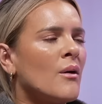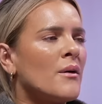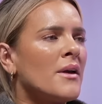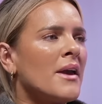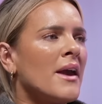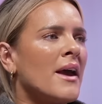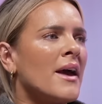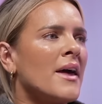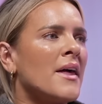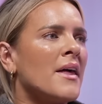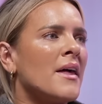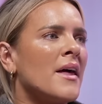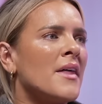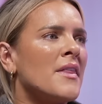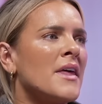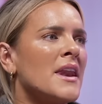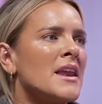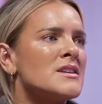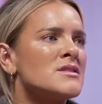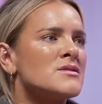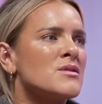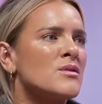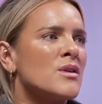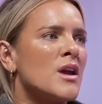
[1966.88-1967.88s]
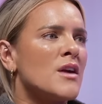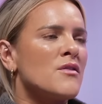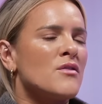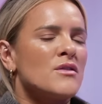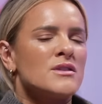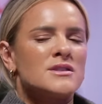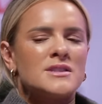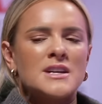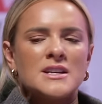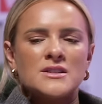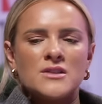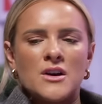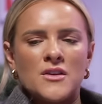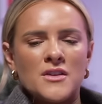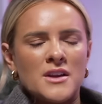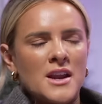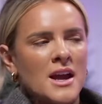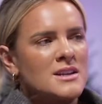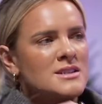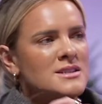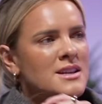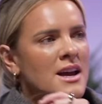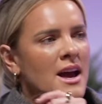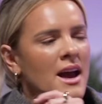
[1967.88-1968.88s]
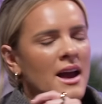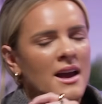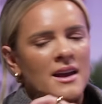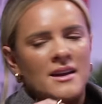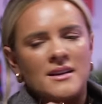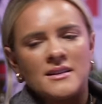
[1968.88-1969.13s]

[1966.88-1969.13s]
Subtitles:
like, yeah, and then it's all over on TikTok the next day.